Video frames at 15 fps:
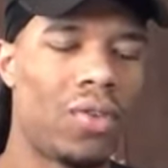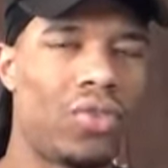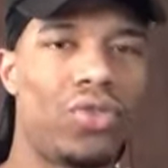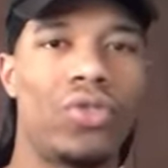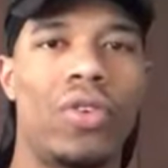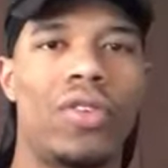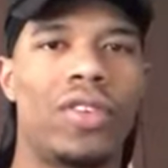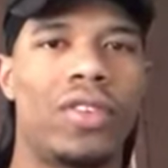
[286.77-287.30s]

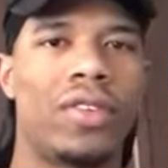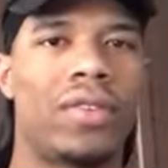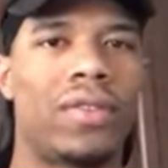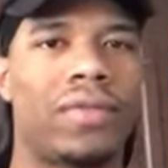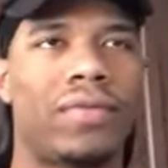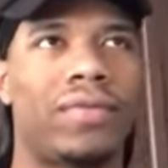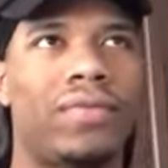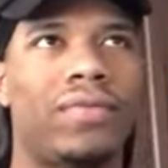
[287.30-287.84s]
Georgia.
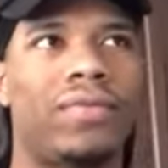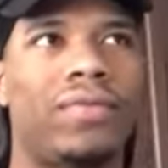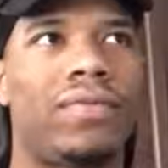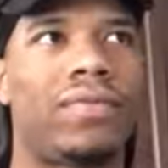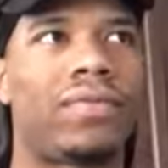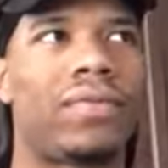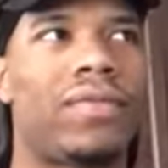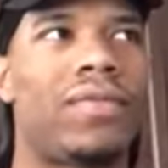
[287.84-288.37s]

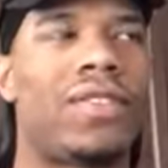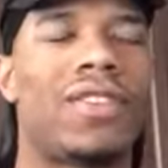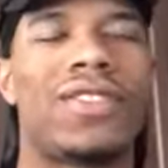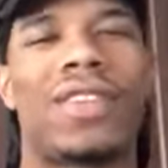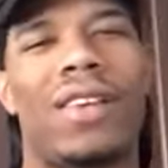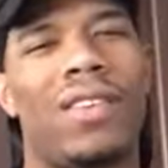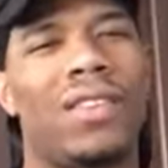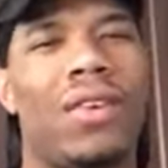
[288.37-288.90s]
So it's
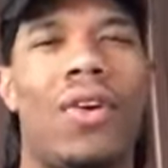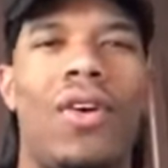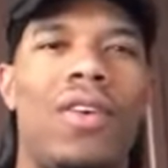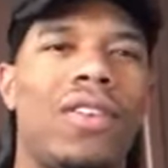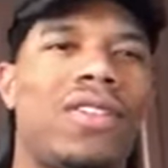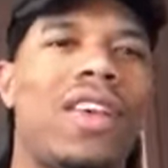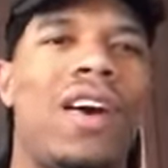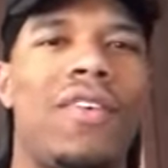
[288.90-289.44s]
like it's all
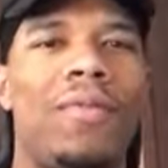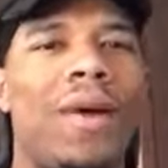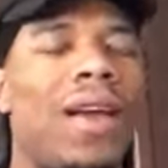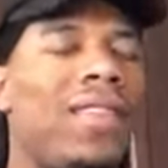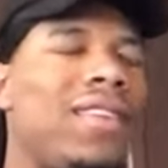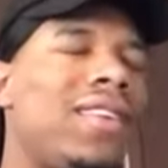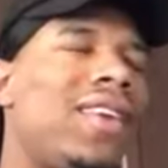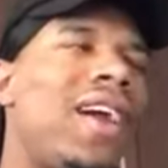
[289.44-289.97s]
South. But I think